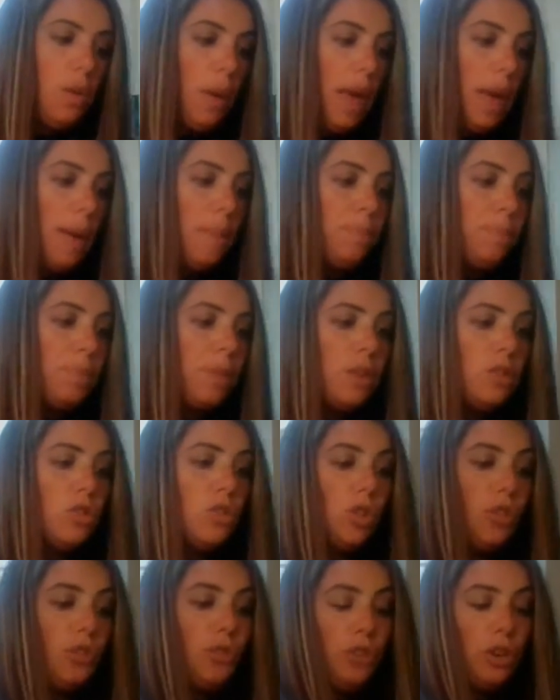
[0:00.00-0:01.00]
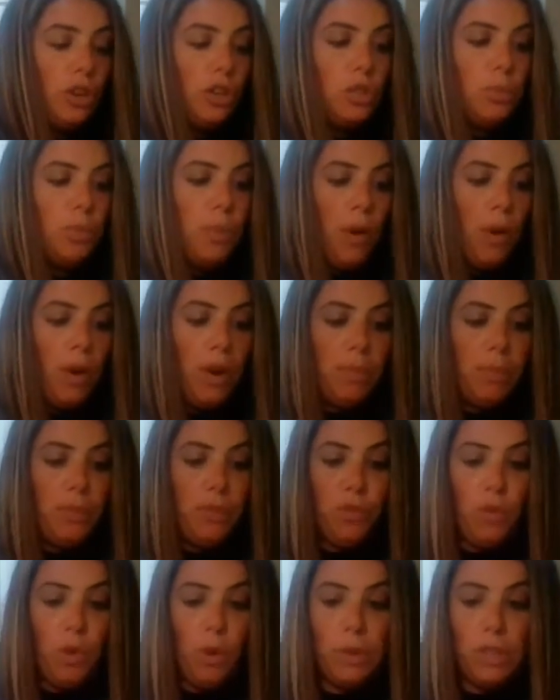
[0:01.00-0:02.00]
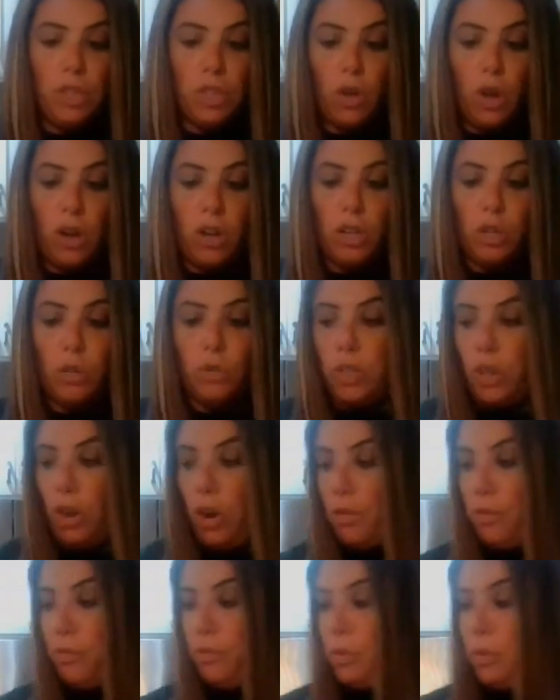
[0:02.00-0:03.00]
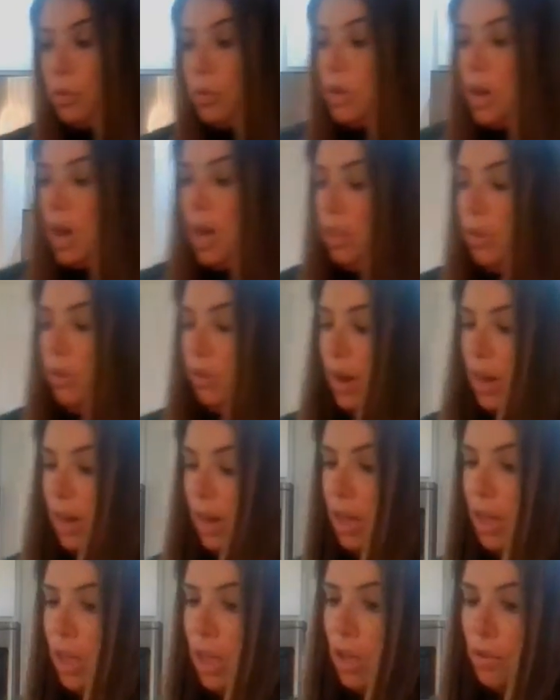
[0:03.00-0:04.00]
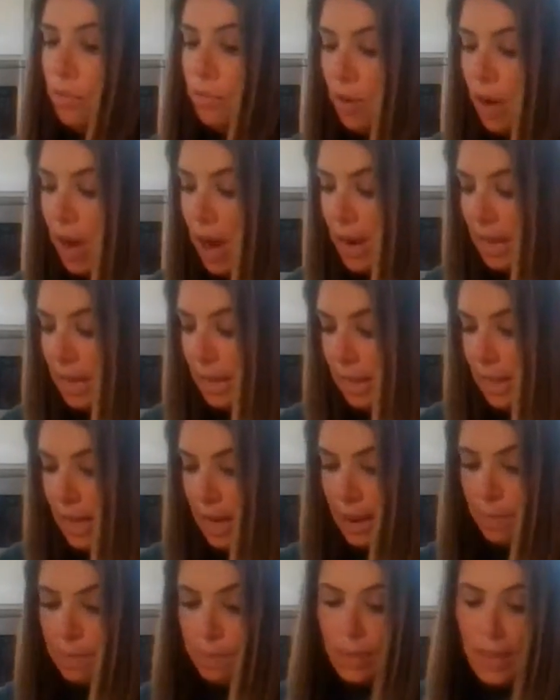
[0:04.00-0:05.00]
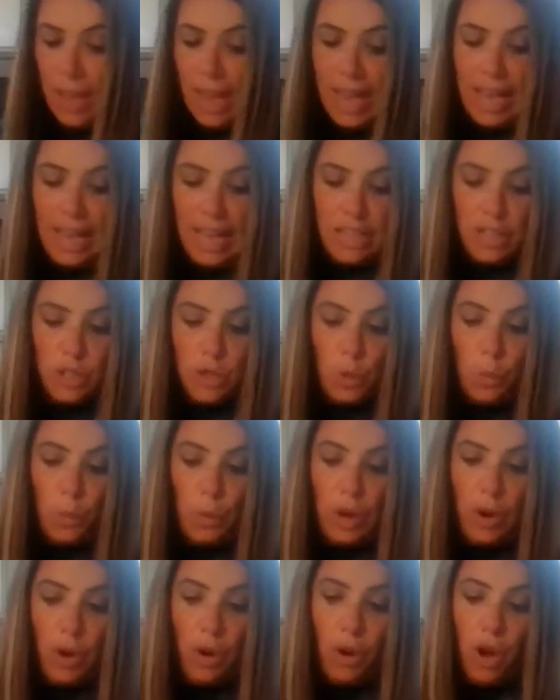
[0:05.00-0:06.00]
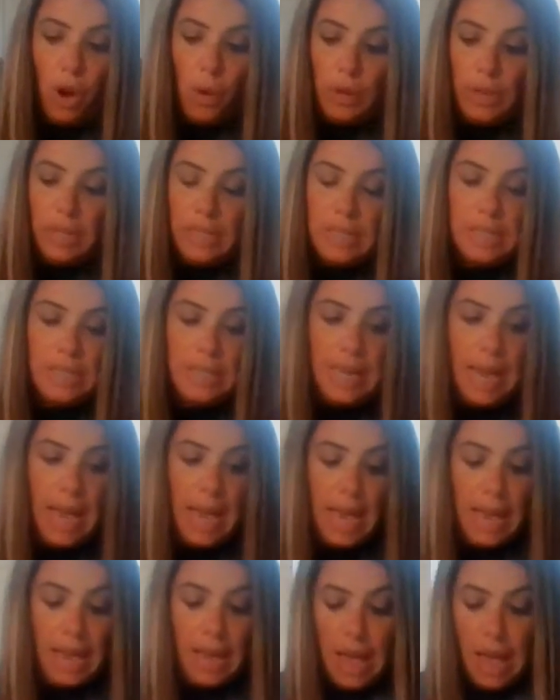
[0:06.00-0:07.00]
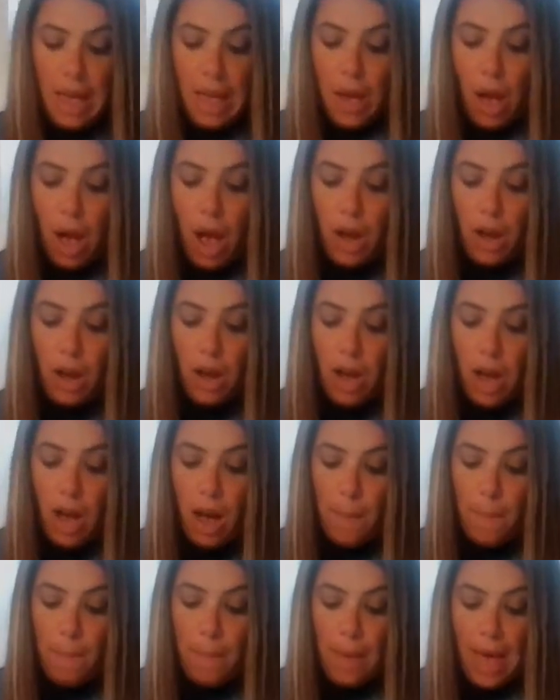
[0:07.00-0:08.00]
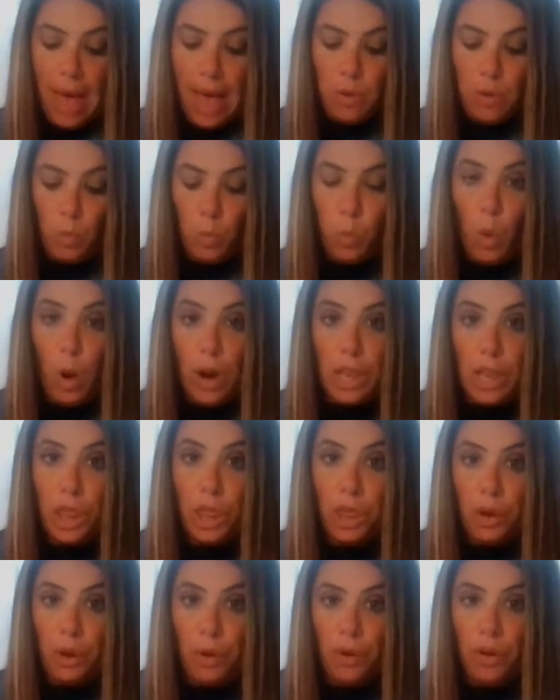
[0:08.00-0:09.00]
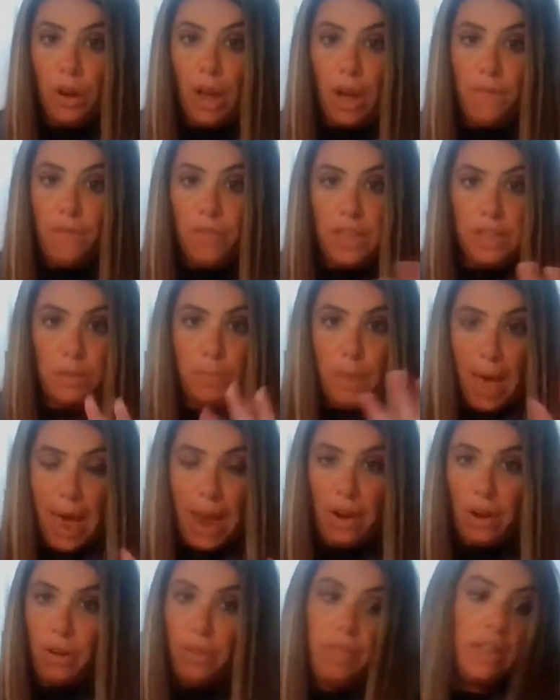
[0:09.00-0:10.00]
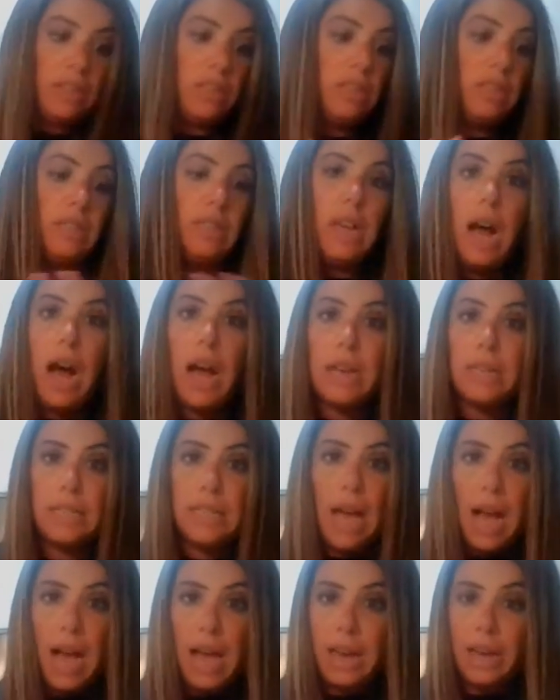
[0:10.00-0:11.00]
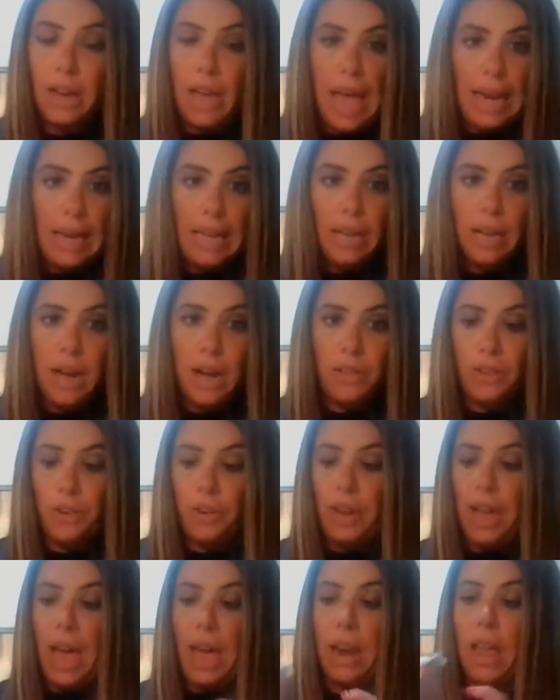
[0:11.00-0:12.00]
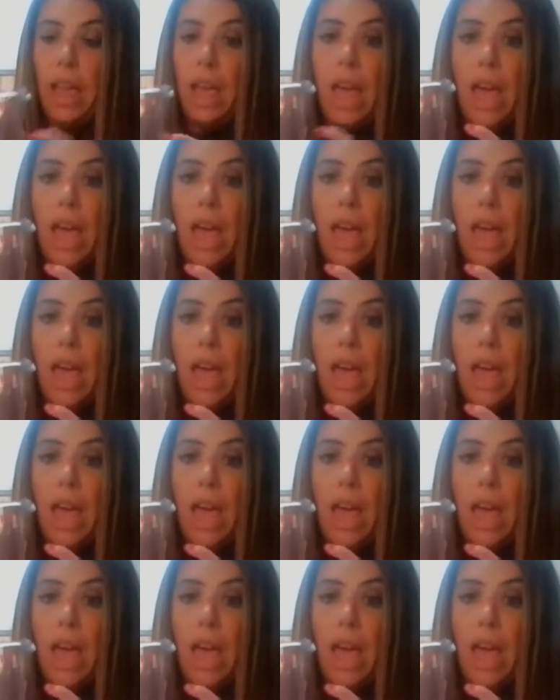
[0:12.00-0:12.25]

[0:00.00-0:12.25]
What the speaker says: Okay, so the first part before we start using our food coloring for anything is we are going to take a cup and 1/3 of this batter that's not dyed any color yet,